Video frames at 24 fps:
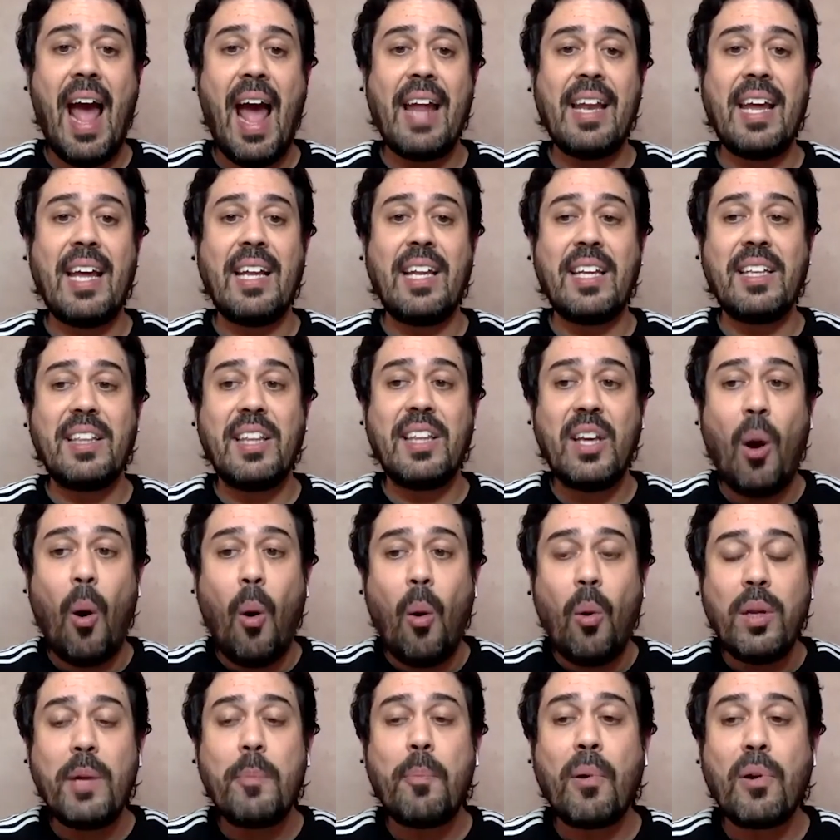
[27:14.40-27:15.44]
And like, the
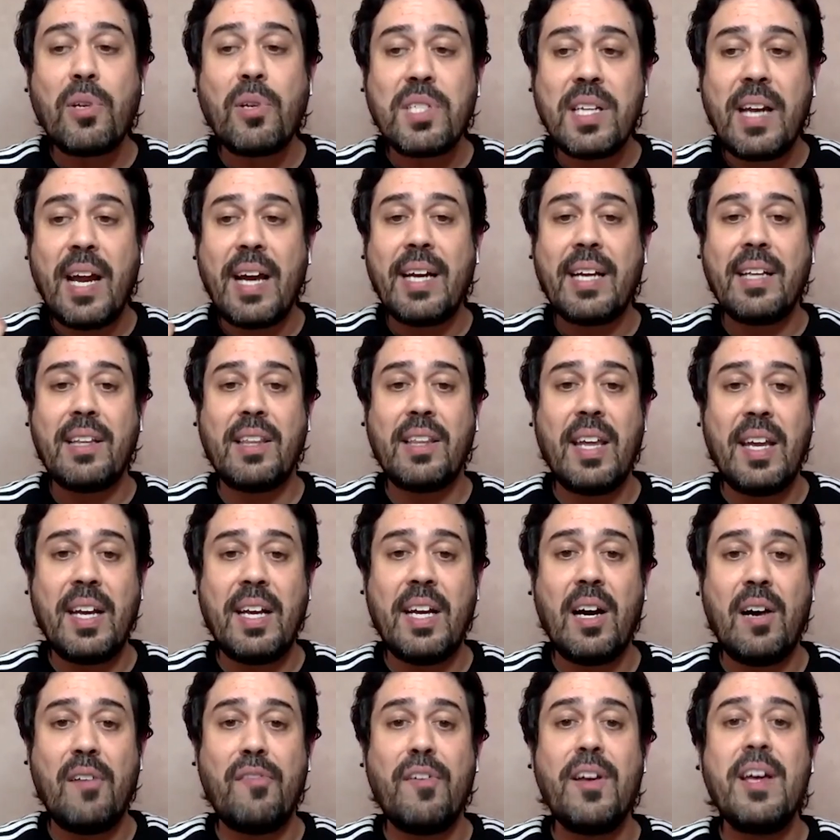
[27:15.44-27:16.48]
only person I could
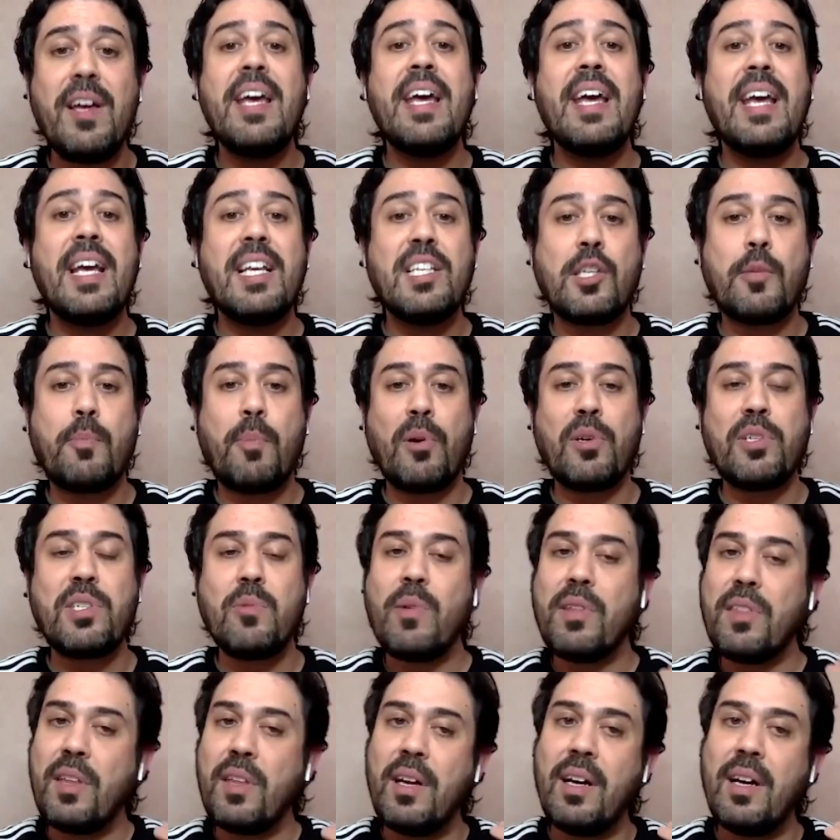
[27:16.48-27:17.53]
think of is a
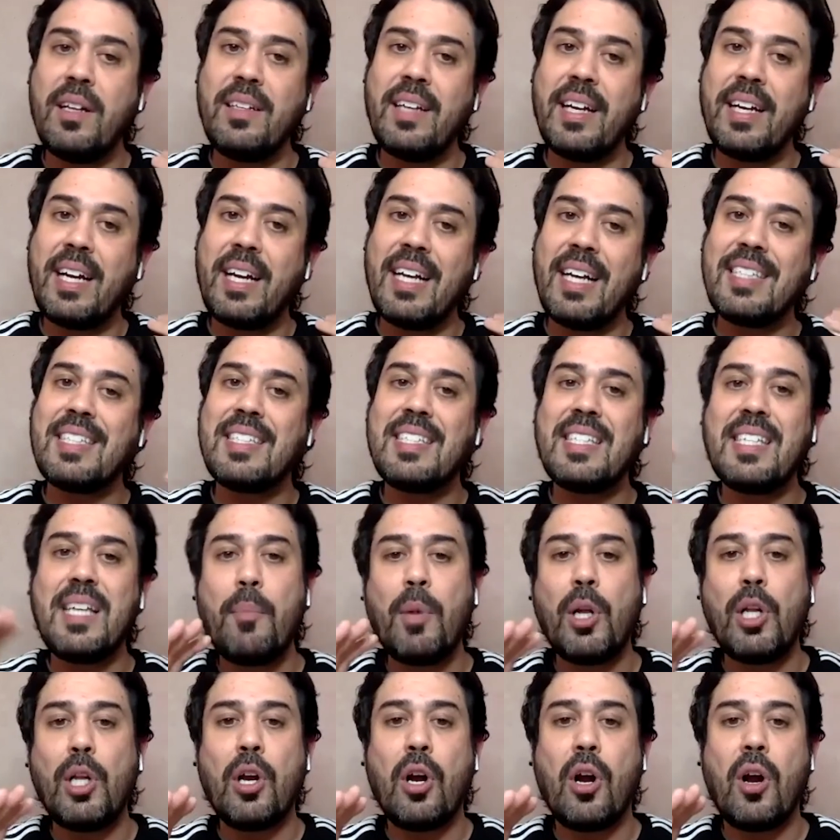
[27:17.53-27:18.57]
person with a
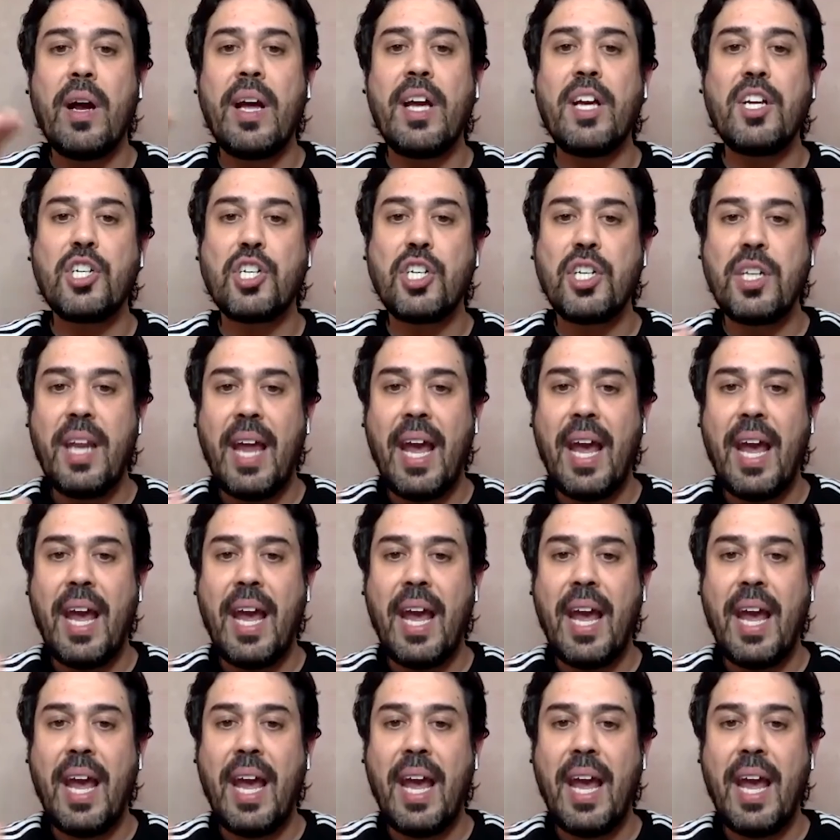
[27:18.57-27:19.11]
similar-ish